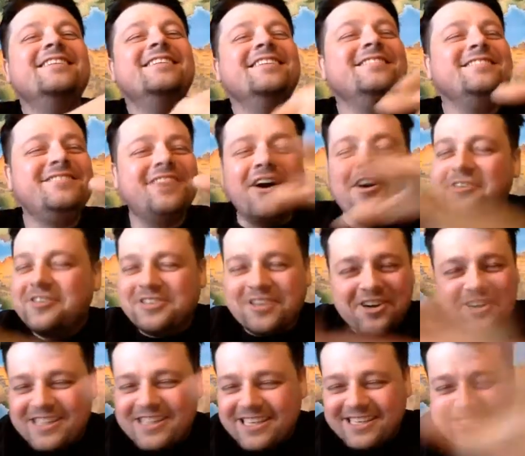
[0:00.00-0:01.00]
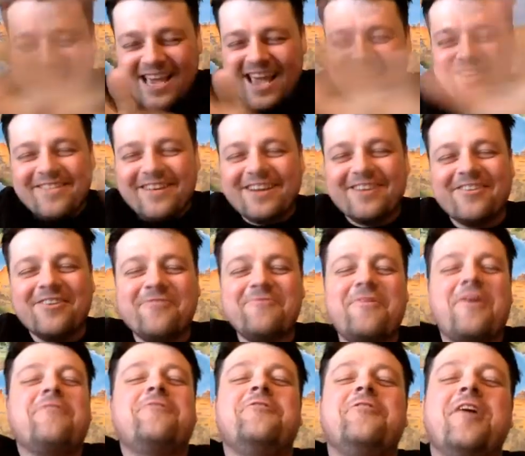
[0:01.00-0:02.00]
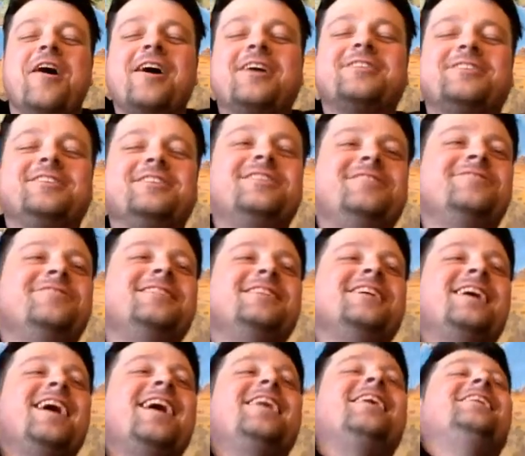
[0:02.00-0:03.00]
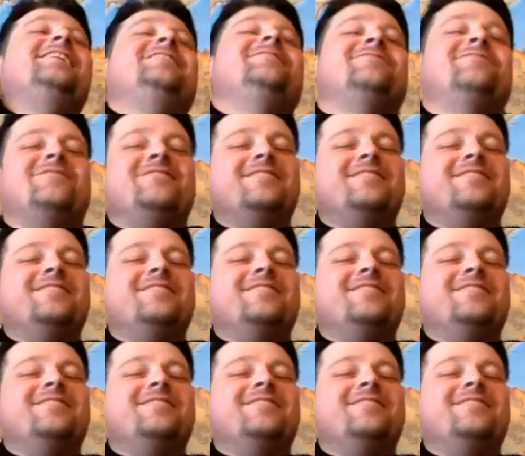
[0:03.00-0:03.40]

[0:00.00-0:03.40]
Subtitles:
Don't join this gaming group if you actually want a game.